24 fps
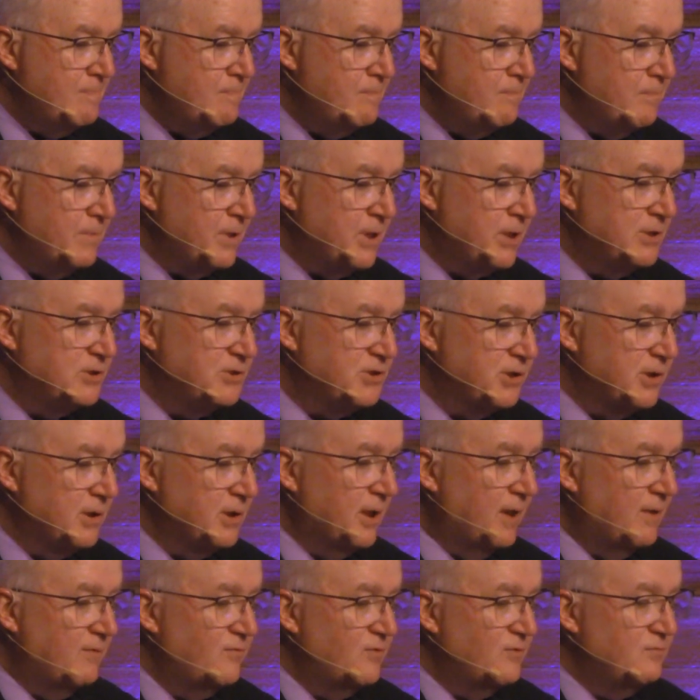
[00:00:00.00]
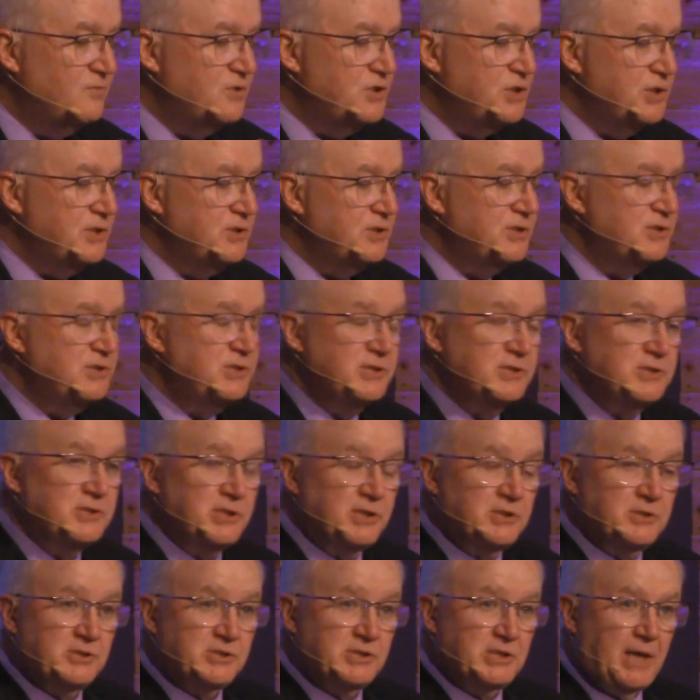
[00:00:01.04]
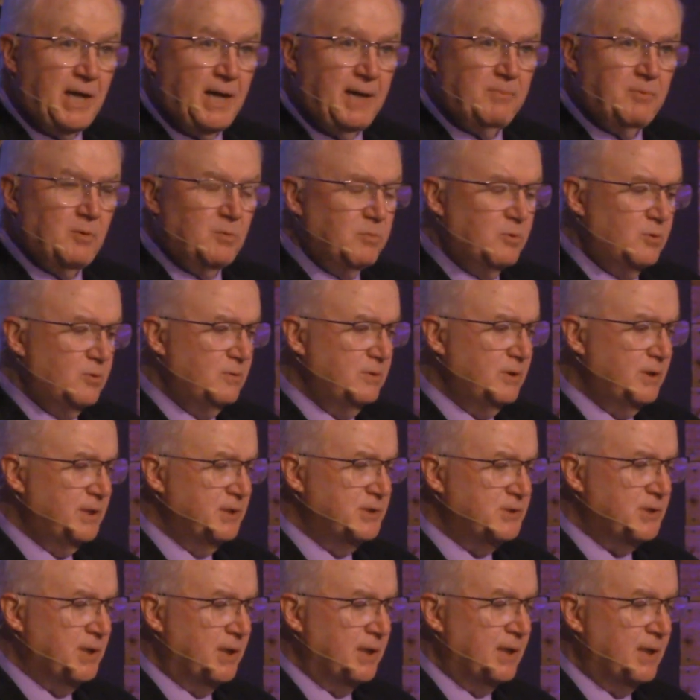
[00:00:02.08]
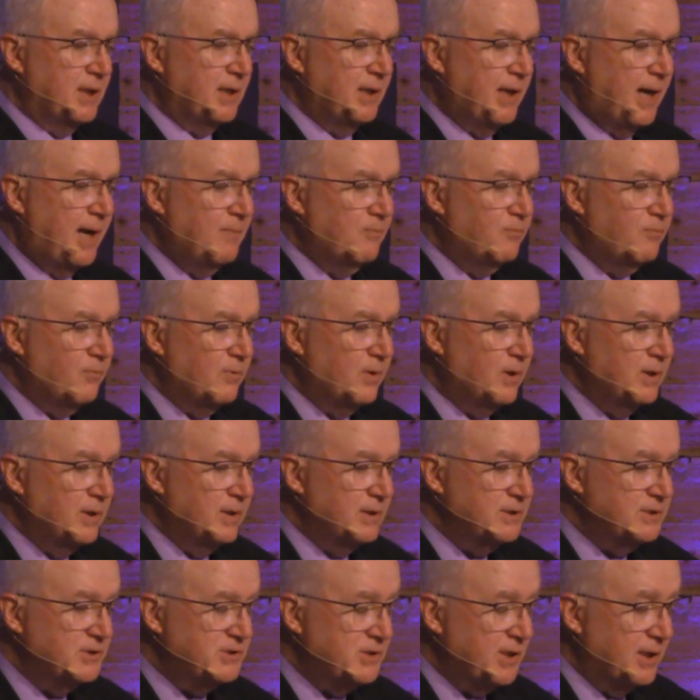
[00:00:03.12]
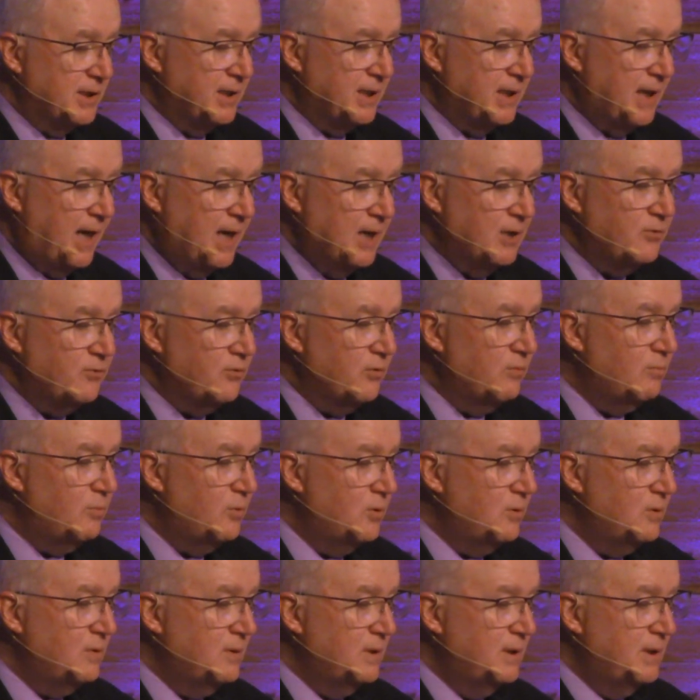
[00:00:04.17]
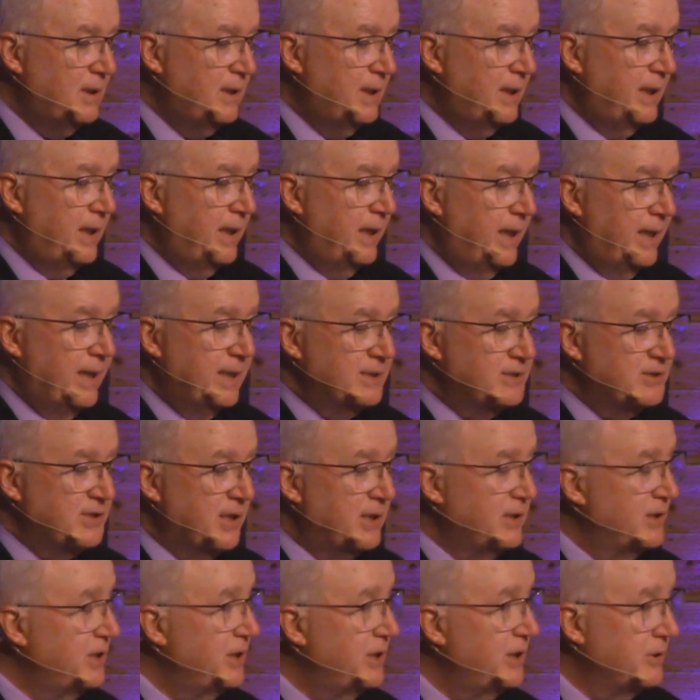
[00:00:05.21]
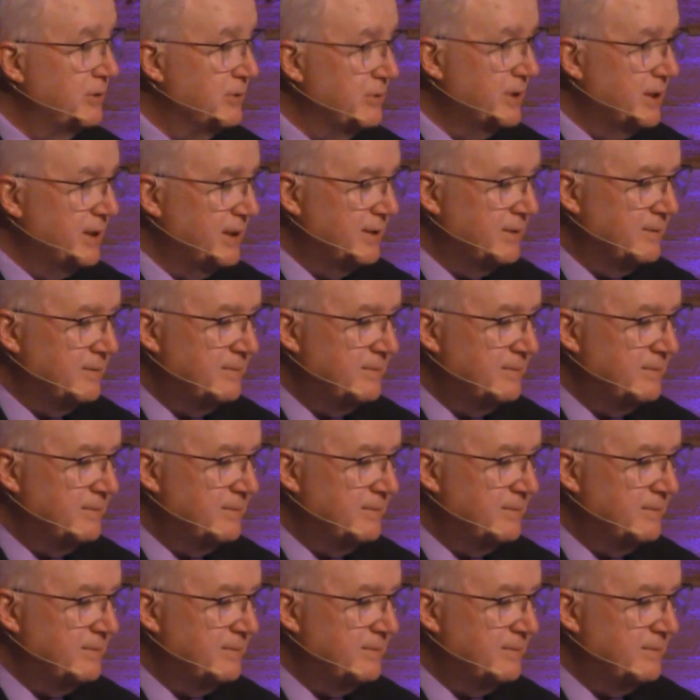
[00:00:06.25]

because the love of Jesus is unstoppable, it's, uncom- uh, it's unconquerable, and it's unyielding.